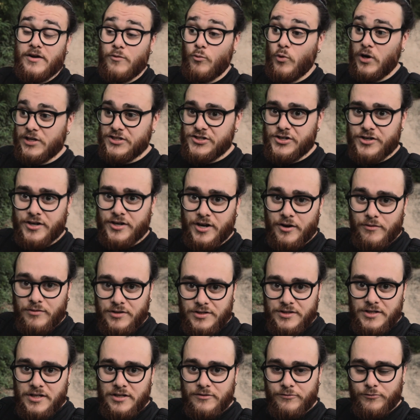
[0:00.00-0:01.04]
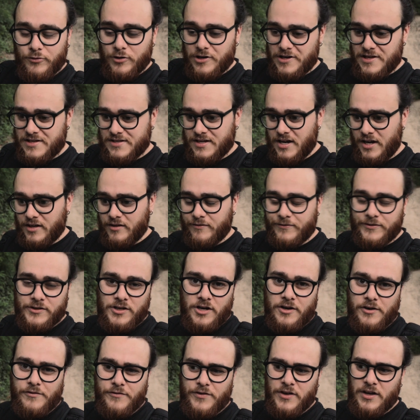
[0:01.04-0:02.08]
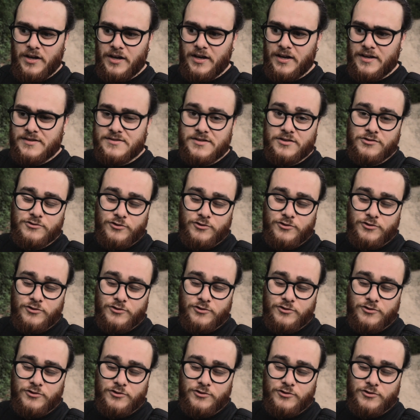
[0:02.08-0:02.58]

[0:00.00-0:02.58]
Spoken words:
What you're going to need for this kind of photography is a